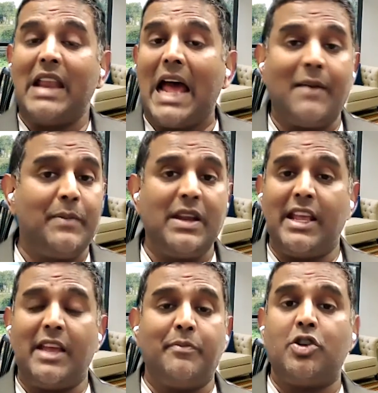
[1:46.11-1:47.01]
not been
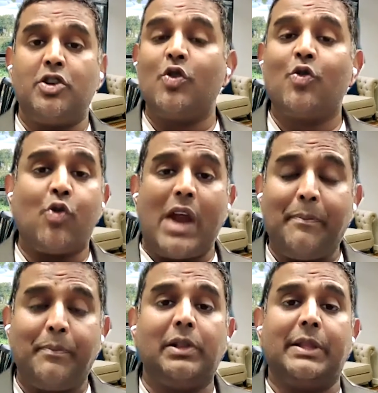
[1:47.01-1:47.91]
able to
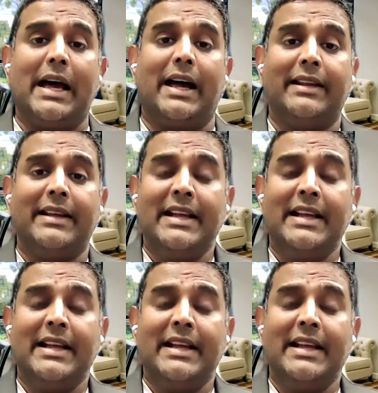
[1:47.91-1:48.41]
grapple that